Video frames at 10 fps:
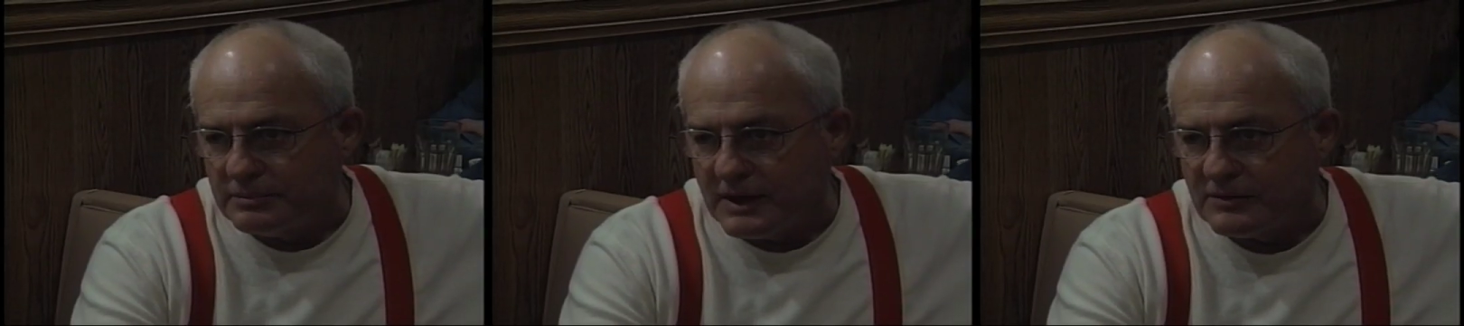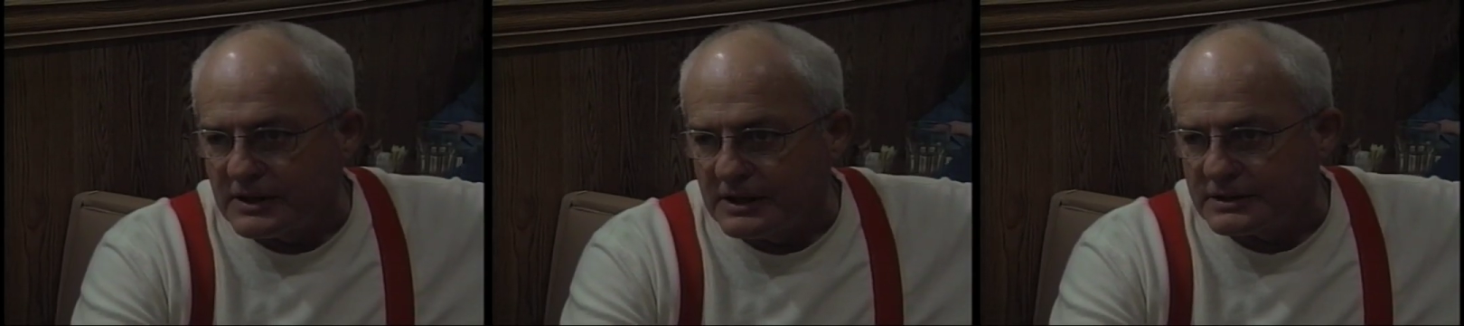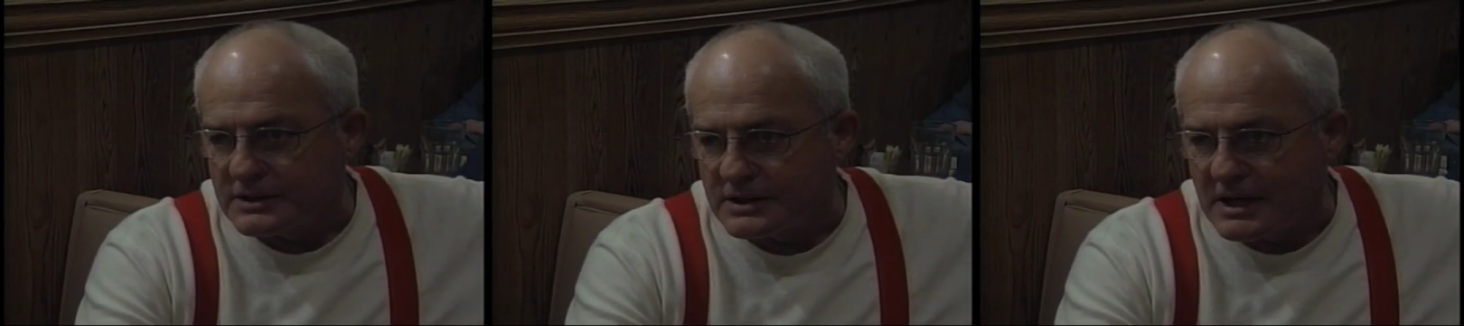everything
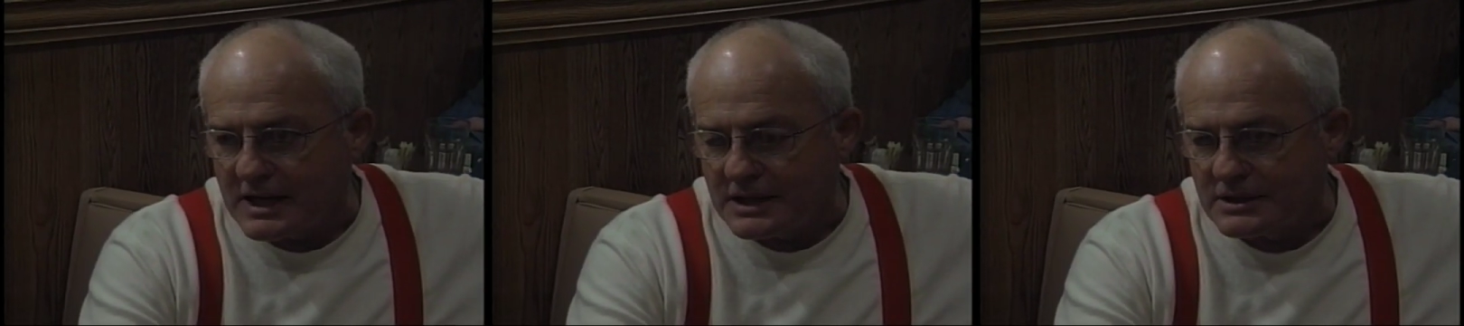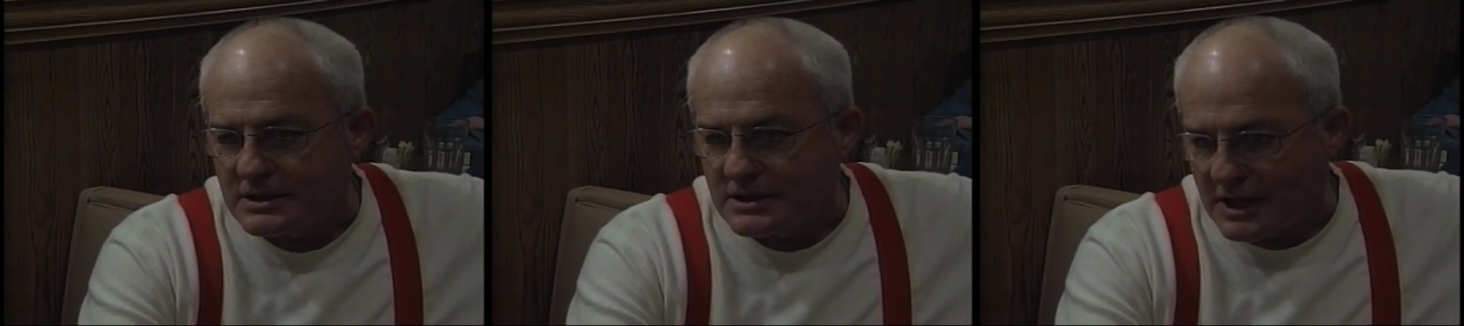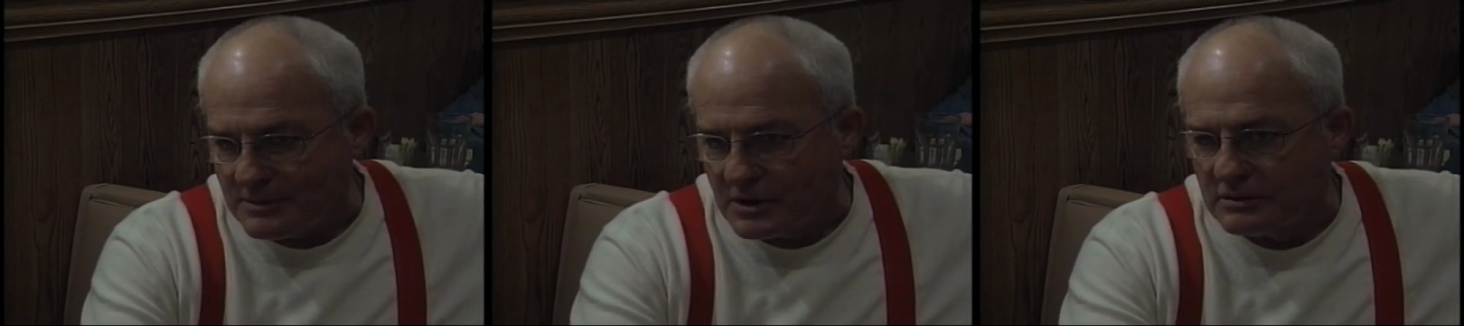stays
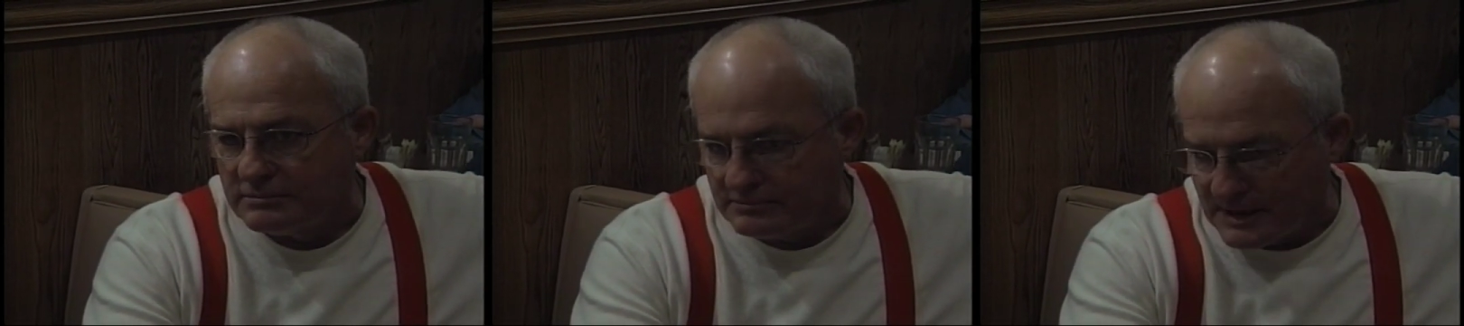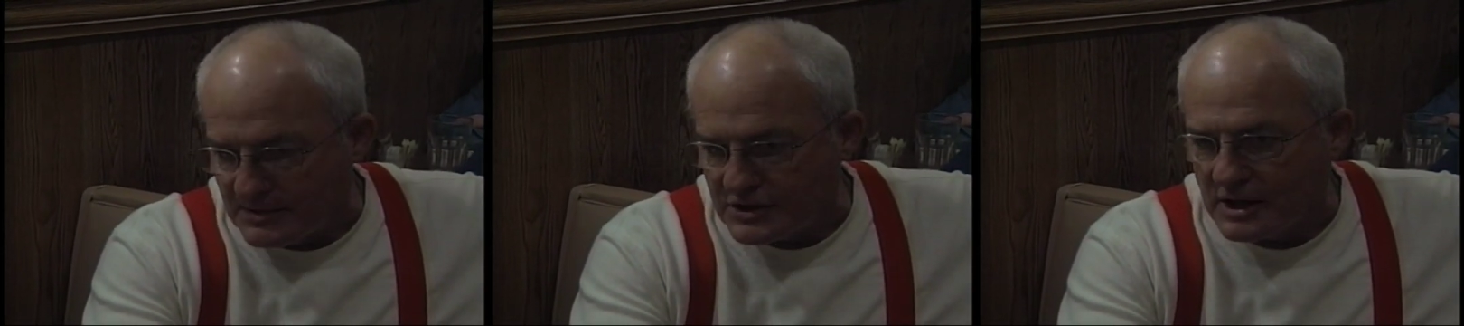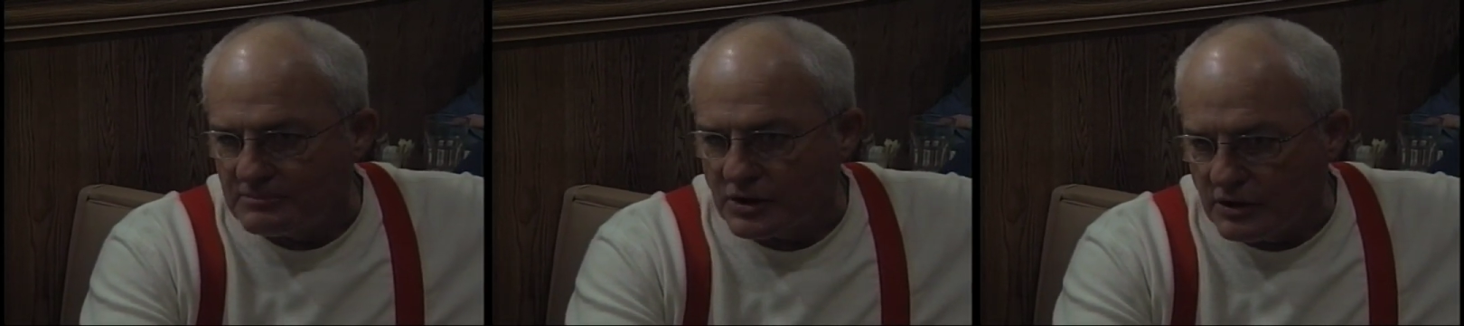stable, maybe
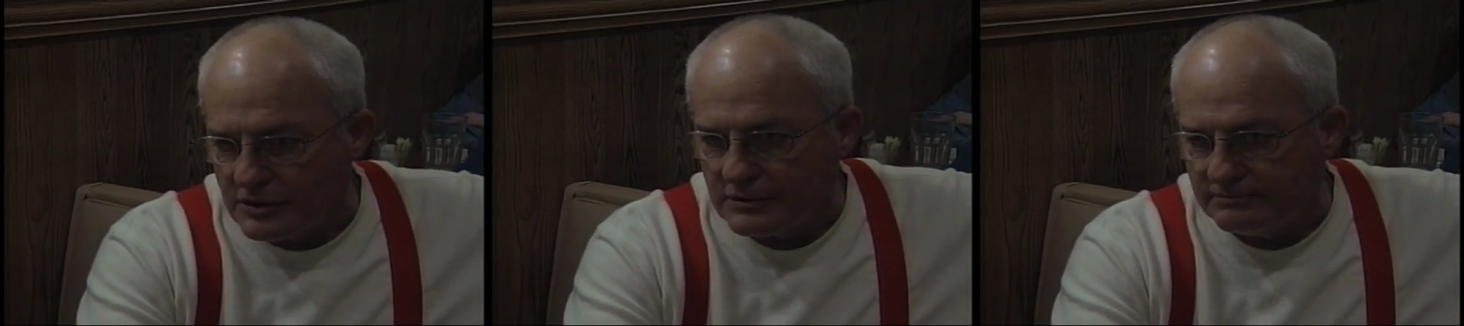some growth.